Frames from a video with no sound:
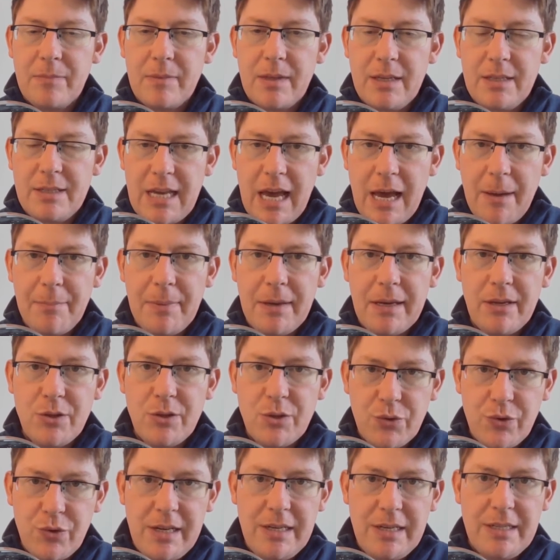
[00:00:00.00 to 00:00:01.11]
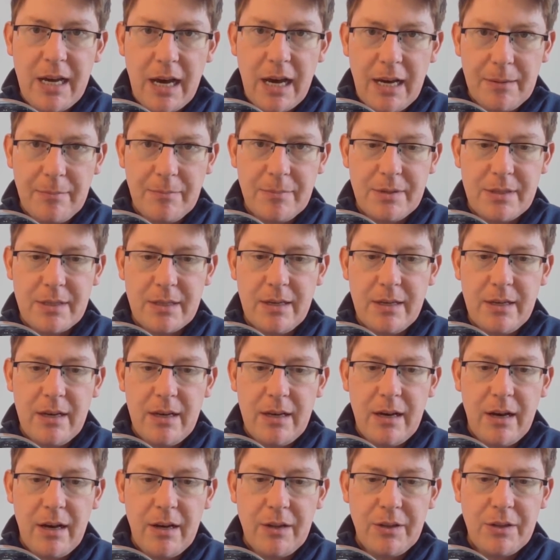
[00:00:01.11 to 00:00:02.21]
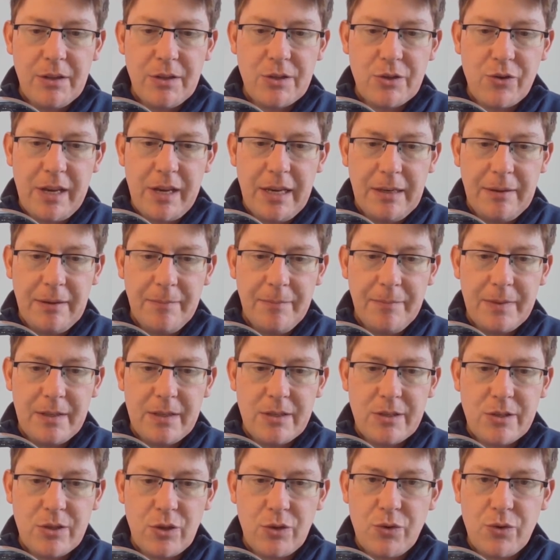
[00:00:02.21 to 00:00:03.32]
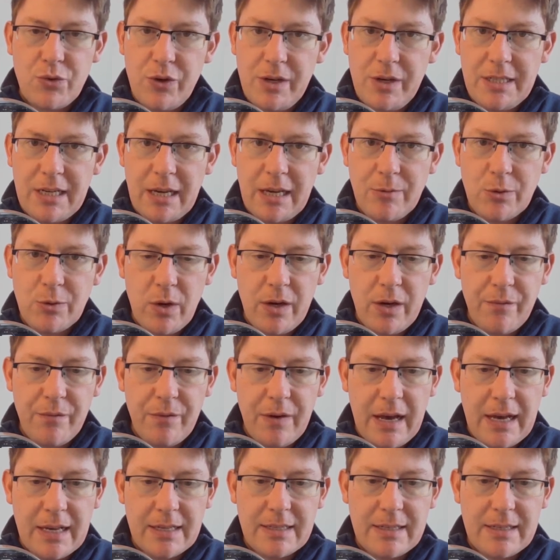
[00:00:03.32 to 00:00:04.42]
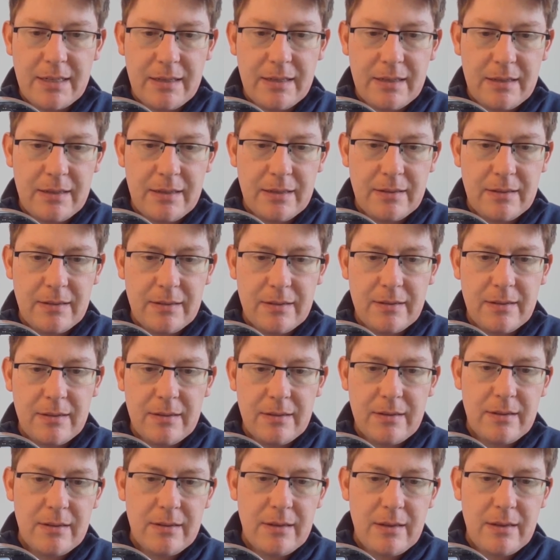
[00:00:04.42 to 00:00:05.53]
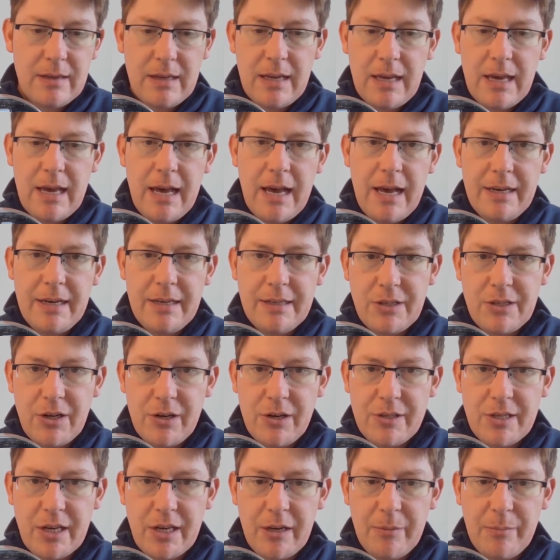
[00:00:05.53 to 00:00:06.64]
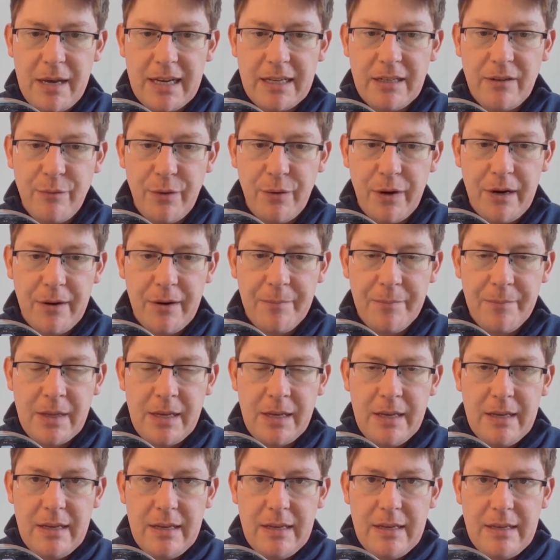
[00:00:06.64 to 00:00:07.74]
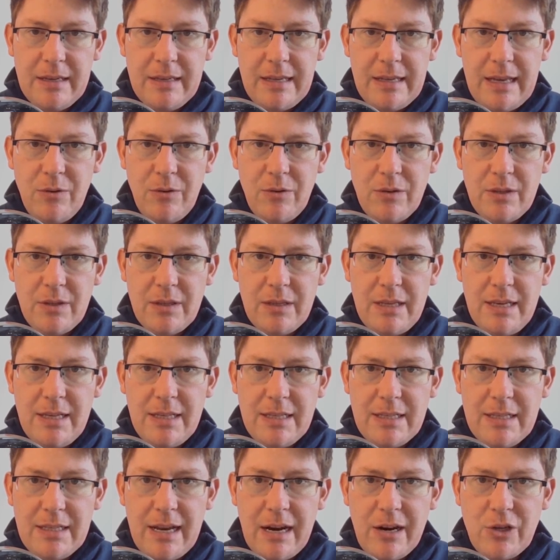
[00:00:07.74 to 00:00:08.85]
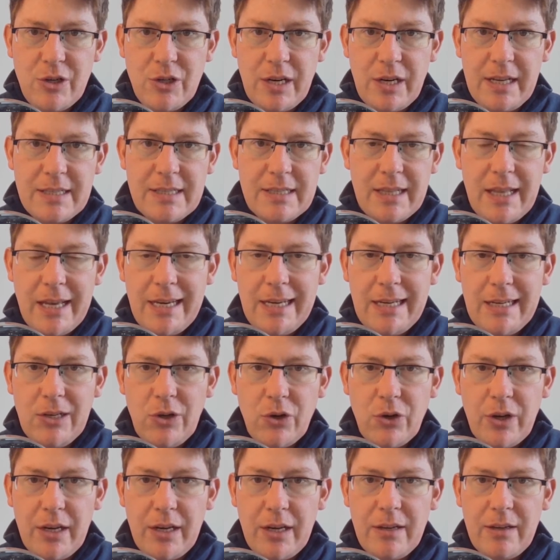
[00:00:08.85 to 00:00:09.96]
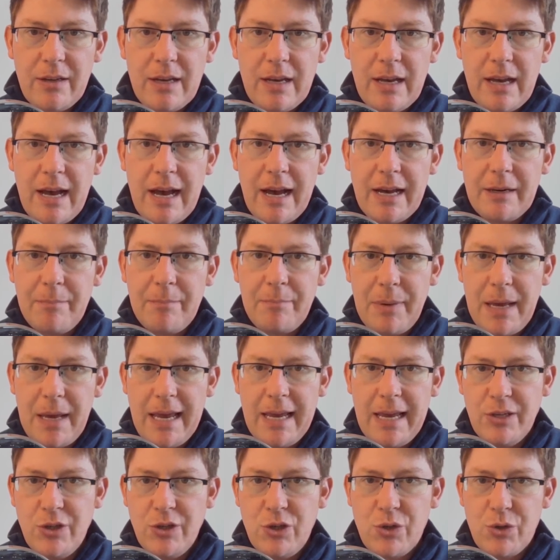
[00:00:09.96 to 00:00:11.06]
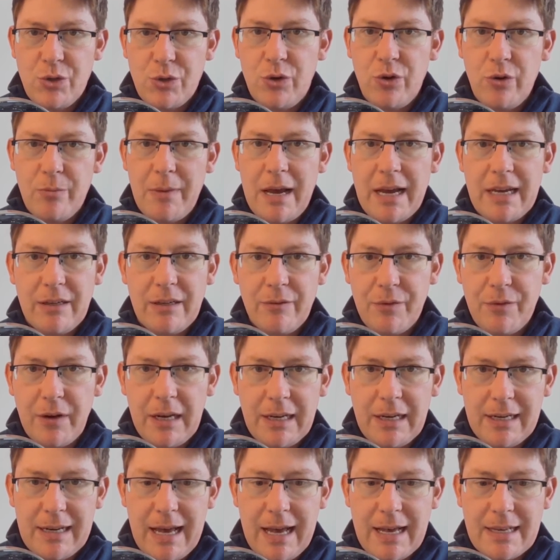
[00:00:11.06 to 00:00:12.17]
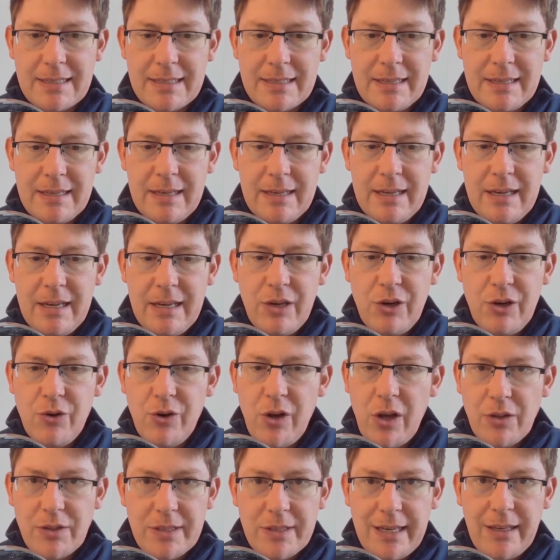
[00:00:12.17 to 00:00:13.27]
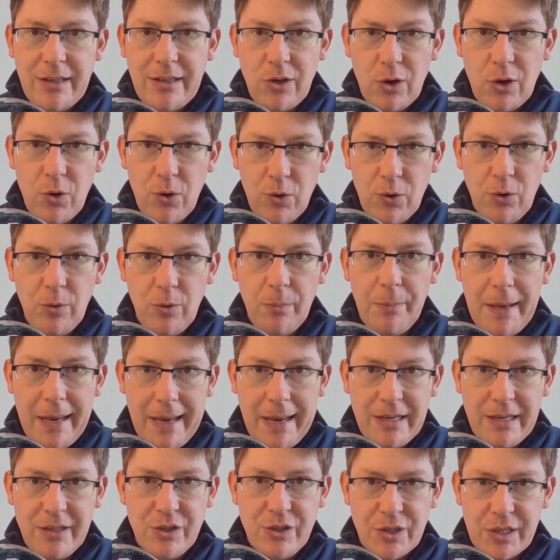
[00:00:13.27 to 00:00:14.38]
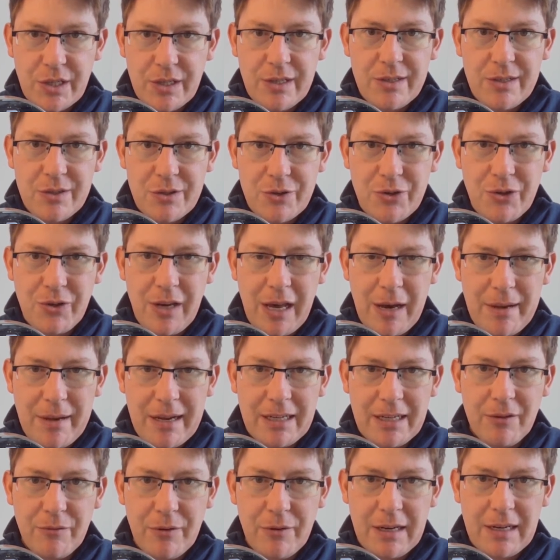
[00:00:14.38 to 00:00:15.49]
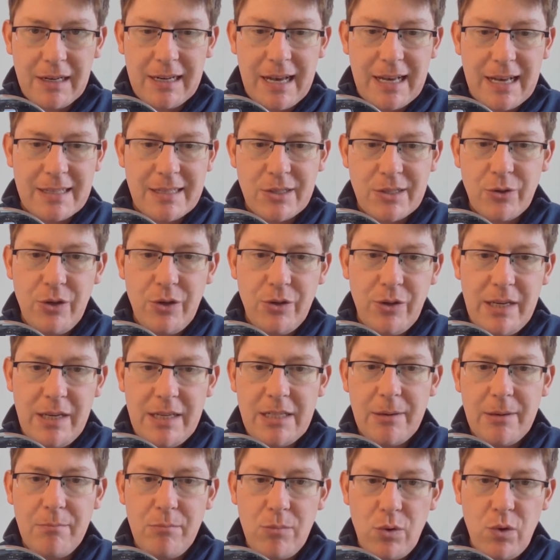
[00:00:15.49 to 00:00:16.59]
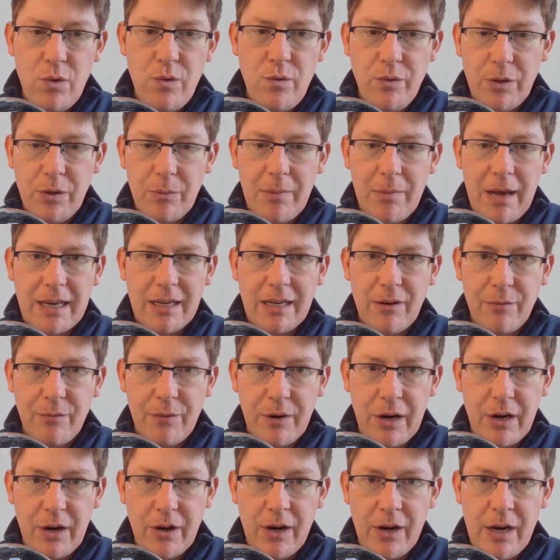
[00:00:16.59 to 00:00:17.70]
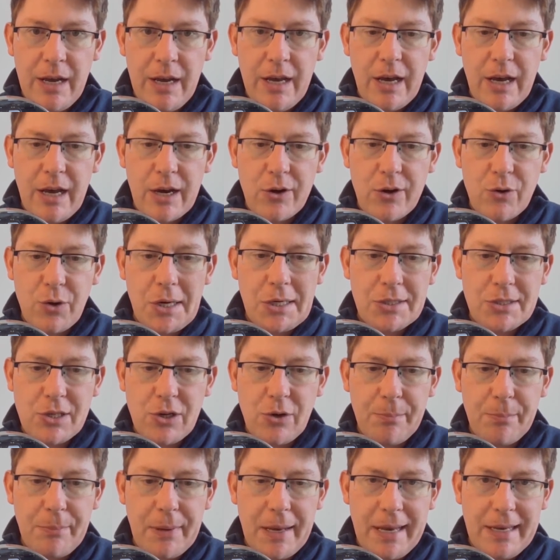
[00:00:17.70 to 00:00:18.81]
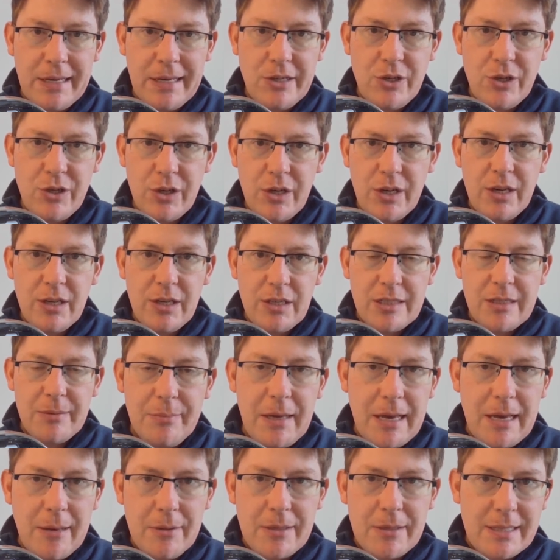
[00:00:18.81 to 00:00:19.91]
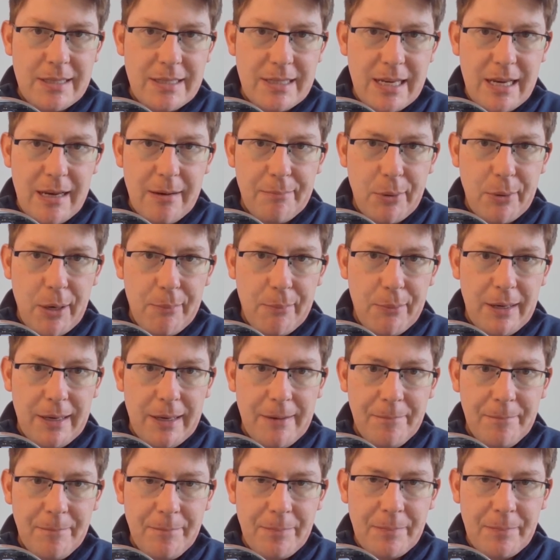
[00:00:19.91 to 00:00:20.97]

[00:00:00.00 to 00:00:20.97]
tapping 3 times on the screen. So 3 times quite fast, and it turns on a magnifier. Now, this largely, it's like looking at a page through a magnifying glass. You're not seeing the whole page through that magnifying glass, so you need to move the magnifier across your page to able to see it properly.